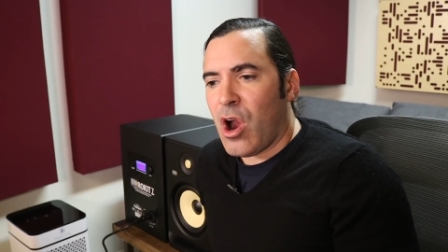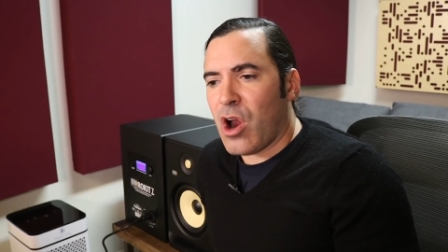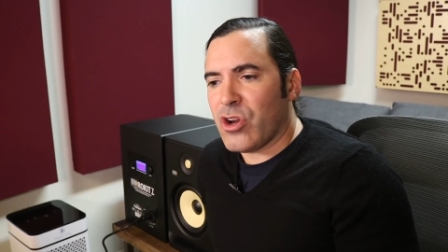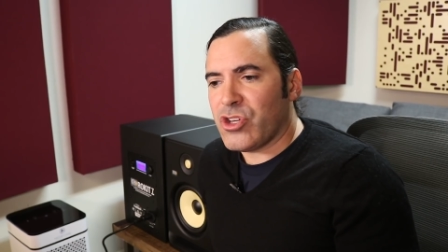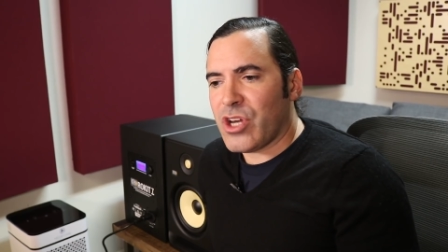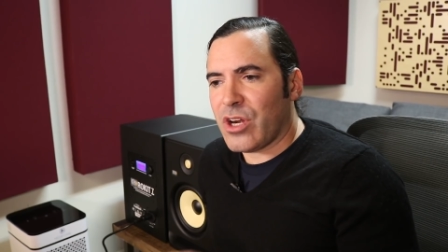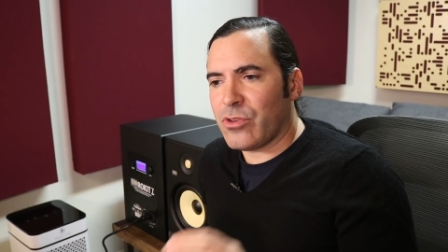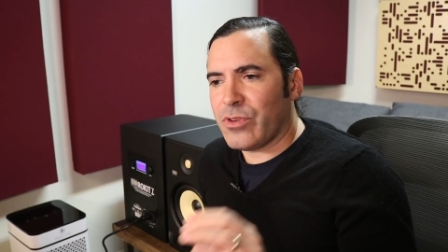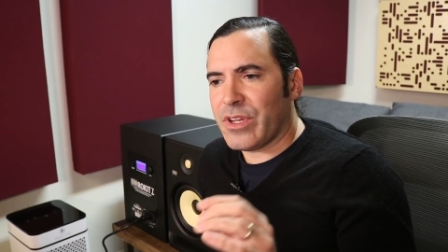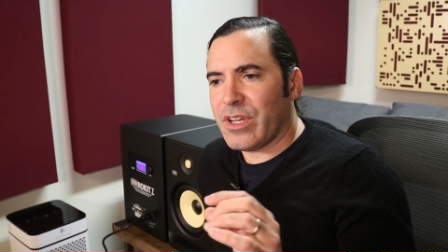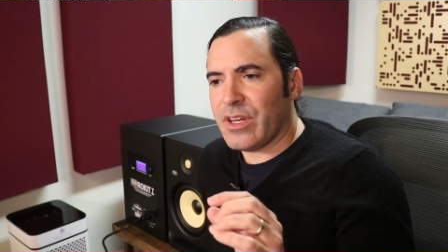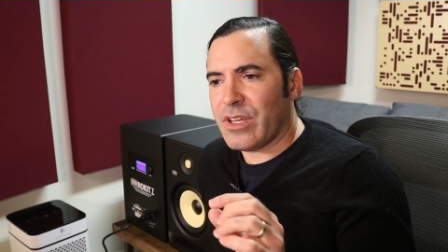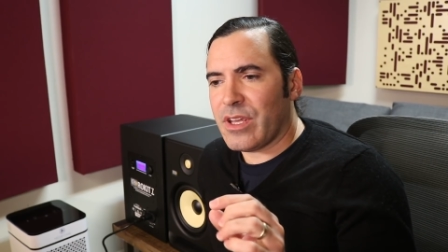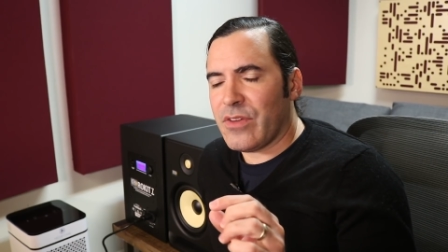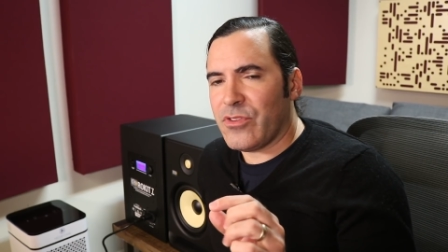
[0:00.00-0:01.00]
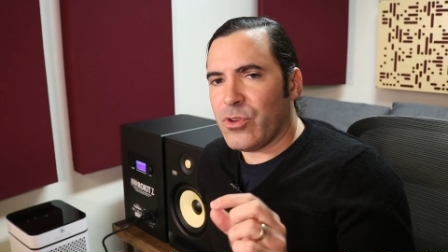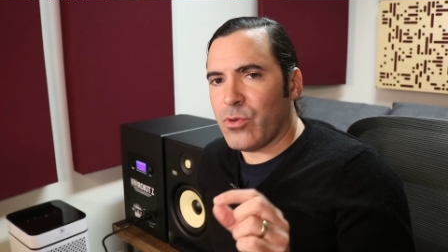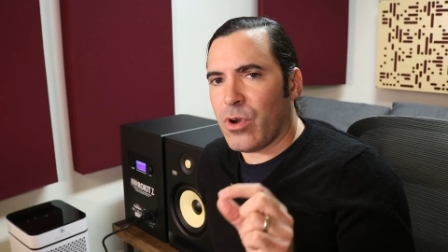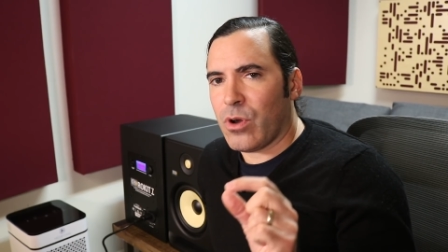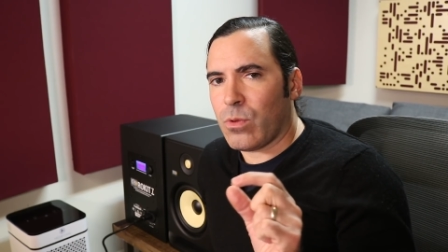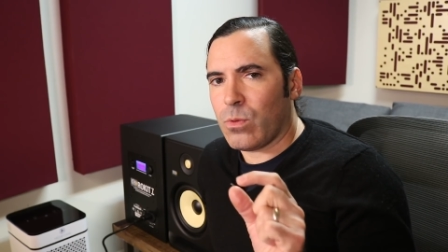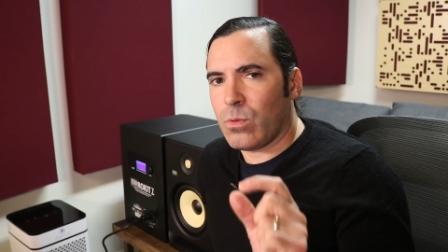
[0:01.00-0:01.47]
are generally going to give
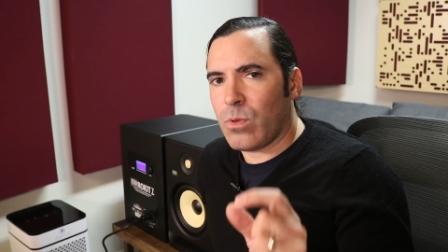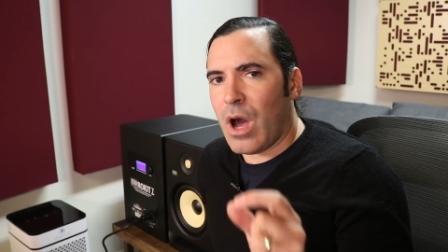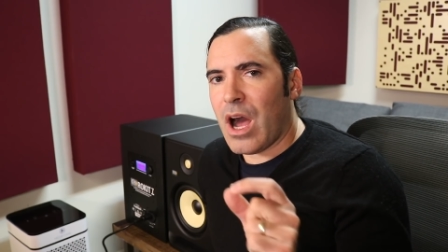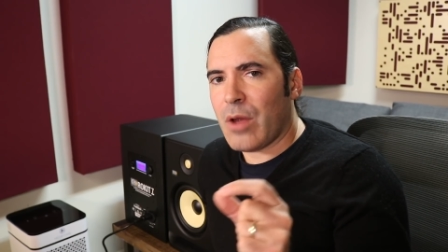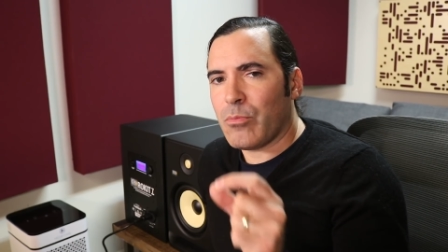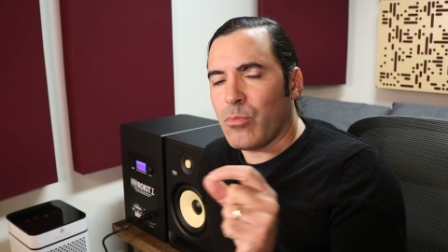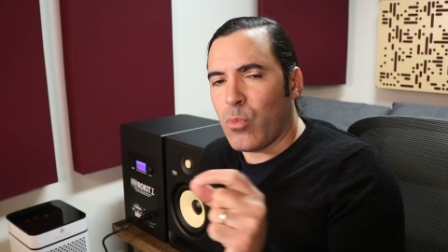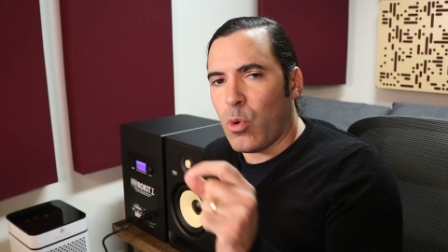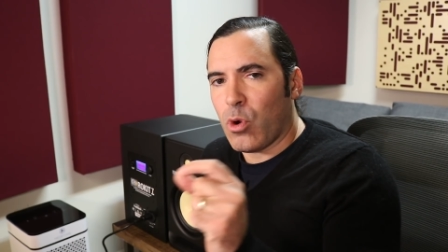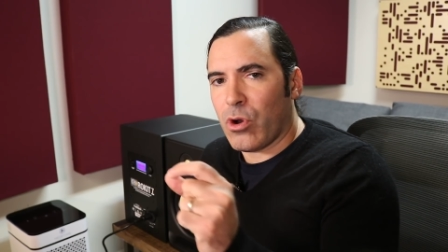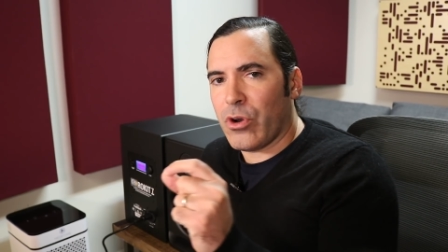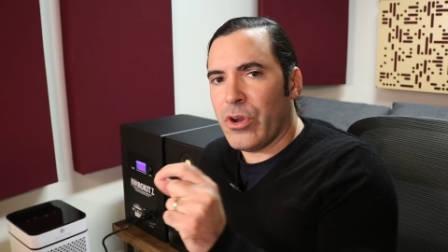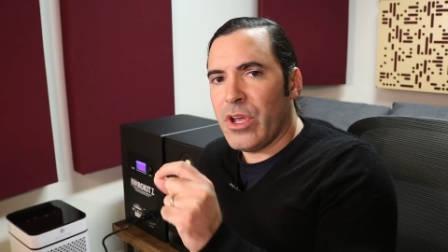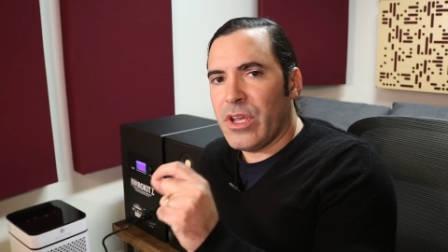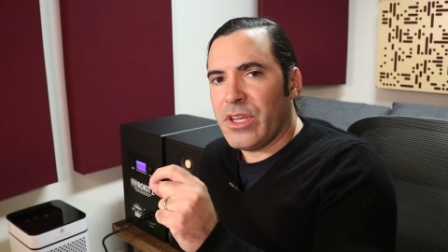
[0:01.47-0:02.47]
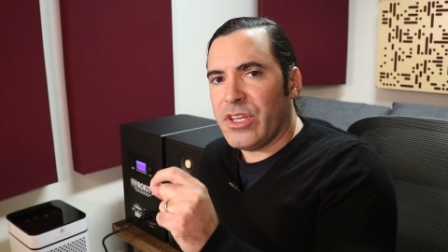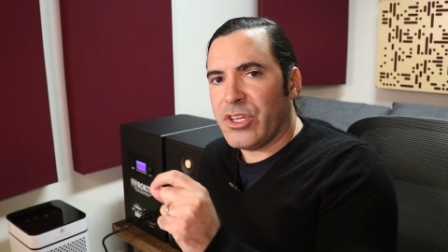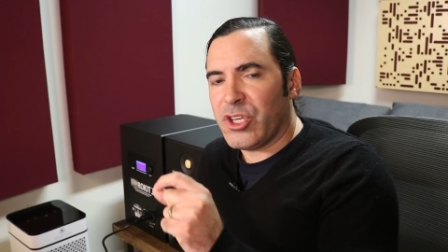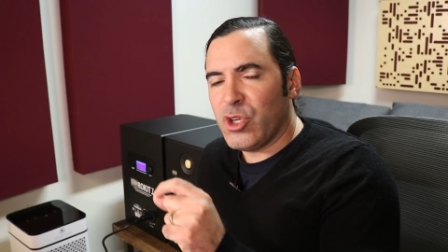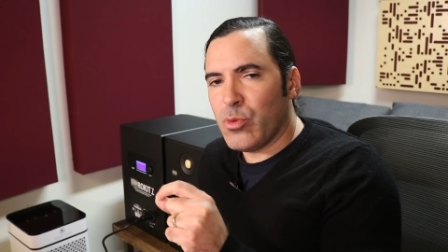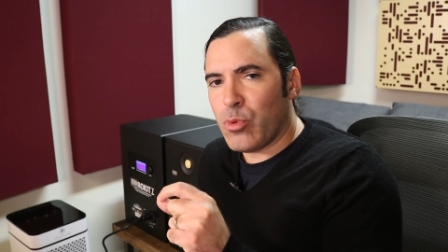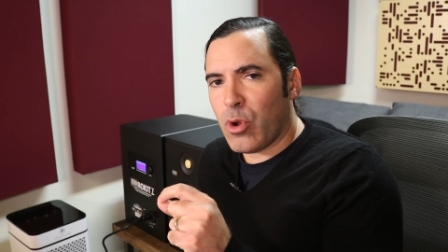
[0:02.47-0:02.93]
you a lot more
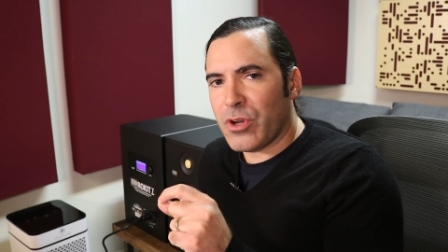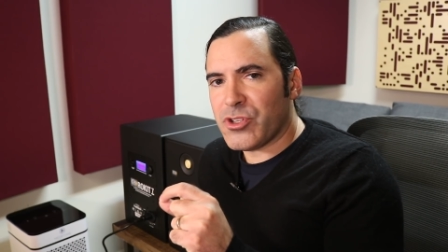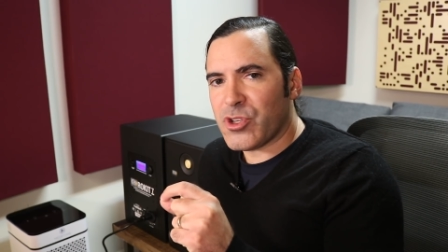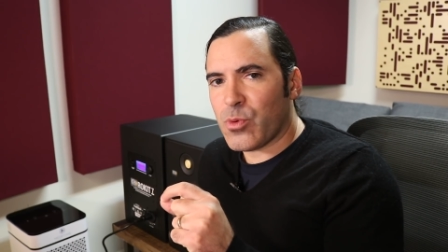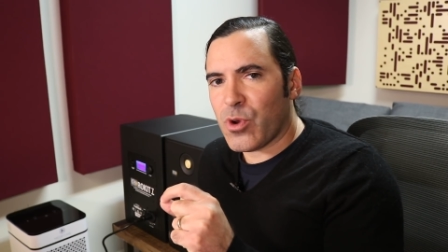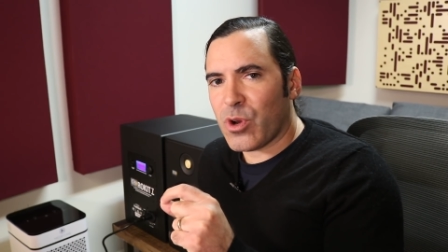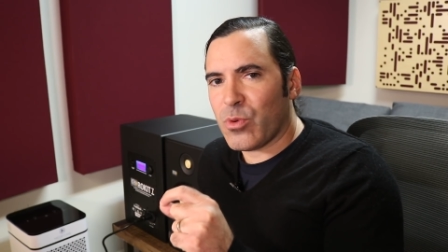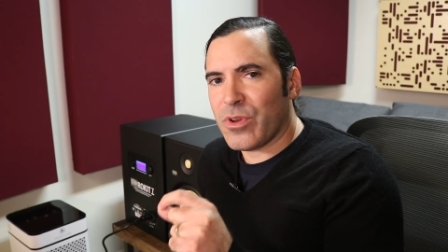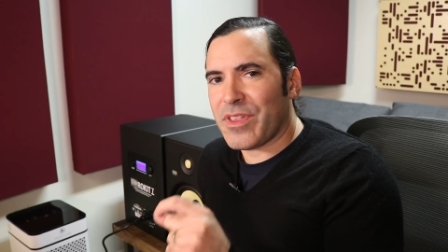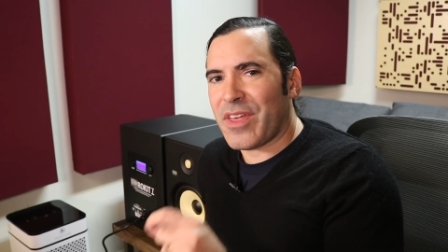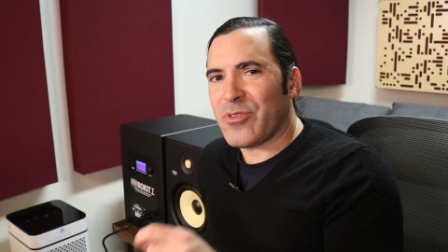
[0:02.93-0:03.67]
EQ points to work with,